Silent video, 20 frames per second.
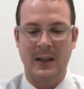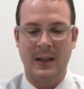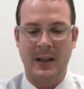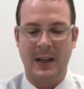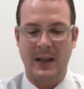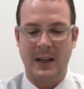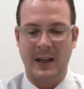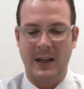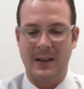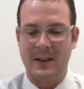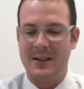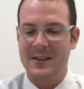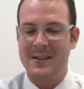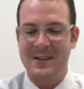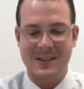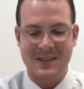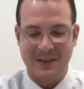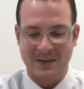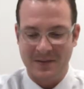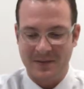And
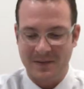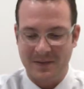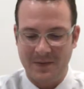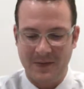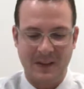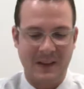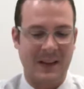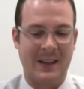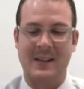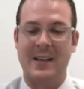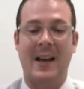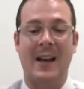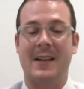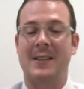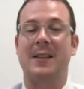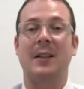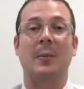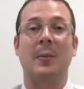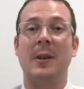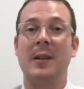this is a
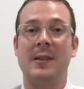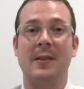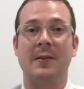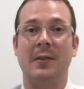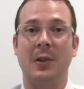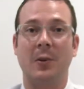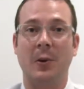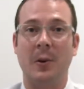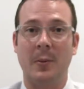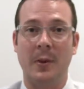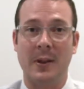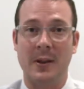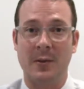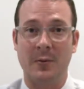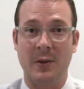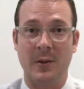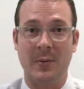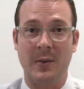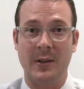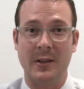fantastic piece of equipment that
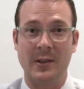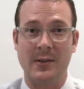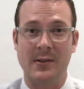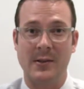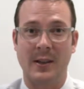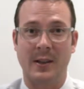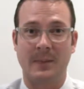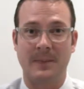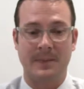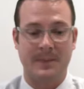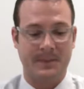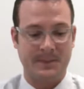we've been using.